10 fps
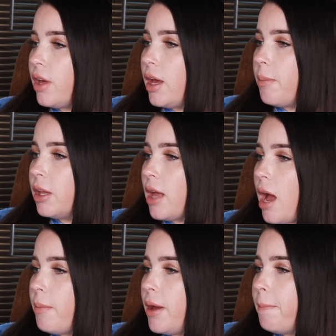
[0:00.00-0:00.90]

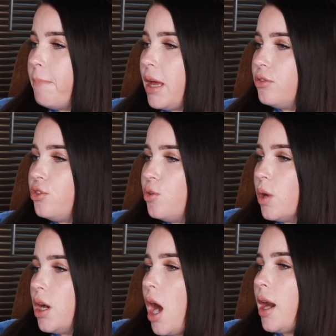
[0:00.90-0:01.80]
MLM meant you
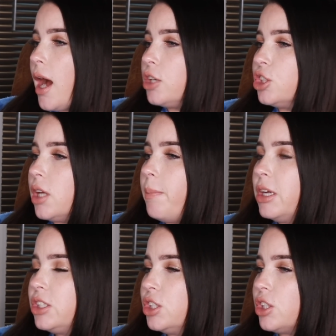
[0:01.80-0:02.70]
were not actually a
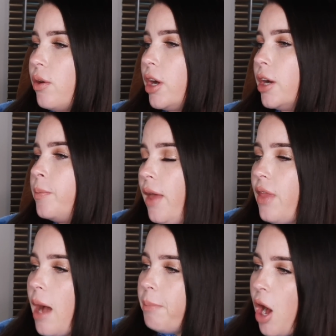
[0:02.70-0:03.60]
business owner, and
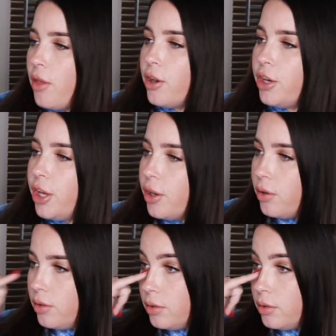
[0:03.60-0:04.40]
that bothered you.